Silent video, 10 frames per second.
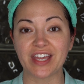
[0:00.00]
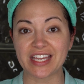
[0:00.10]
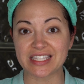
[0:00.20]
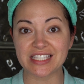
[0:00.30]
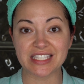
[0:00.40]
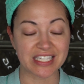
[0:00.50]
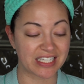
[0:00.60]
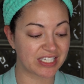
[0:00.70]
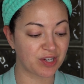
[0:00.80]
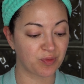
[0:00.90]

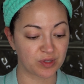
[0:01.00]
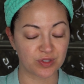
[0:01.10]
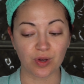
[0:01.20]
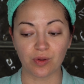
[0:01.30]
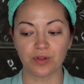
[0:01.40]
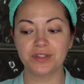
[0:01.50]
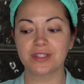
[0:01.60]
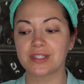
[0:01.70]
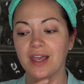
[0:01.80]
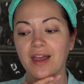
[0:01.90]
instant results